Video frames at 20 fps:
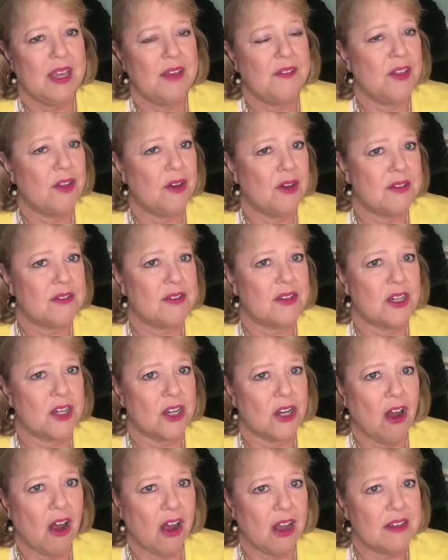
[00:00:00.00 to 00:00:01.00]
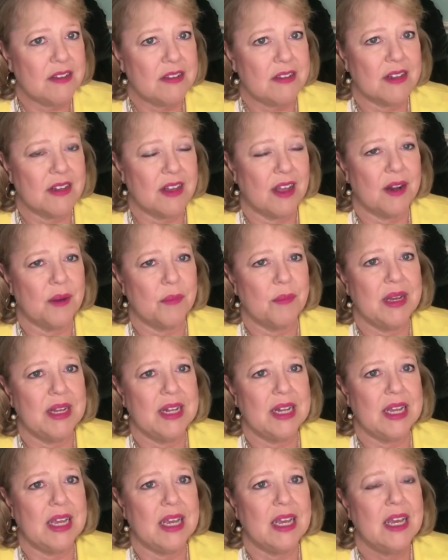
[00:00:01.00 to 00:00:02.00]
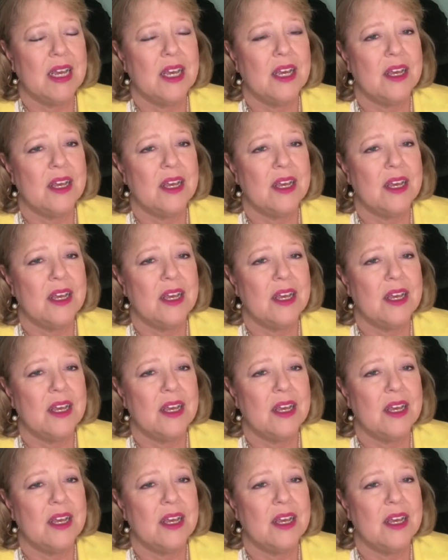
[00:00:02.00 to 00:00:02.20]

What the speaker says: Even though it's going to cost a lot of money,